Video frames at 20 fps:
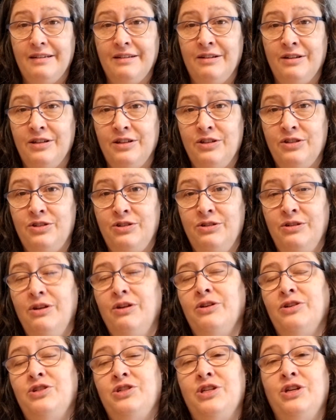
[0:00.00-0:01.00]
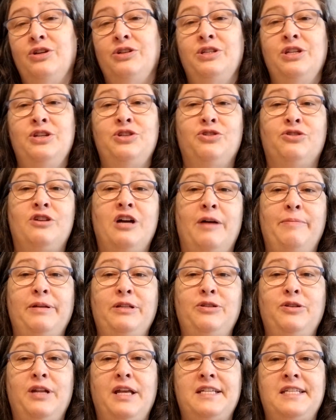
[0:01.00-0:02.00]
And then she'll call me
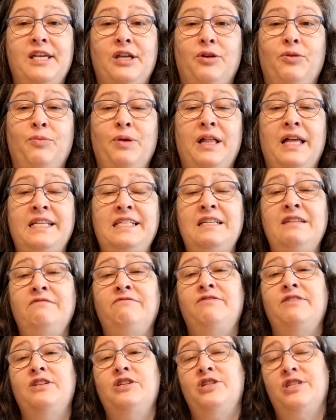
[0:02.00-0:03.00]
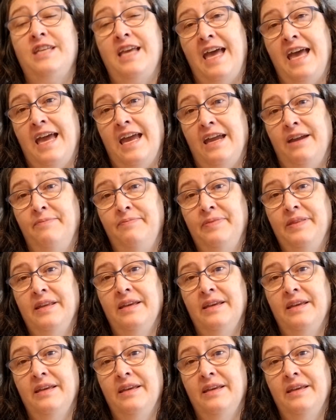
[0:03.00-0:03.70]
2 days later. Well, I didn't finish the A.